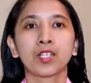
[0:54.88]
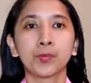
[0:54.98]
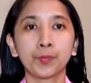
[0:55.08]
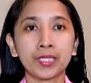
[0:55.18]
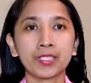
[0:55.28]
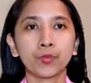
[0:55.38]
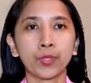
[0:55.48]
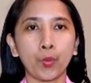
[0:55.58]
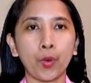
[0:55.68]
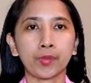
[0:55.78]
complete
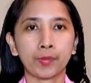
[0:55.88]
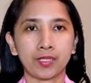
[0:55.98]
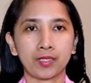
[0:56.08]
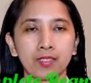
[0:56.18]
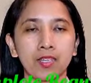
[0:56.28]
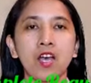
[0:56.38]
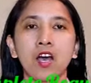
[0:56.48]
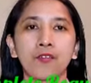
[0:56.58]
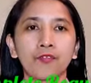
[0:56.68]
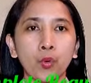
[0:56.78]
requirements.
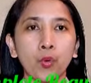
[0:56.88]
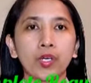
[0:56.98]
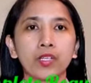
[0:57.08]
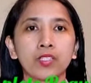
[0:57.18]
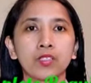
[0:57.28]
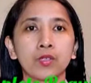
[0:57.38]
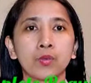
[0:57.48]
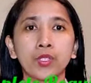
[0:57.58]
Of course,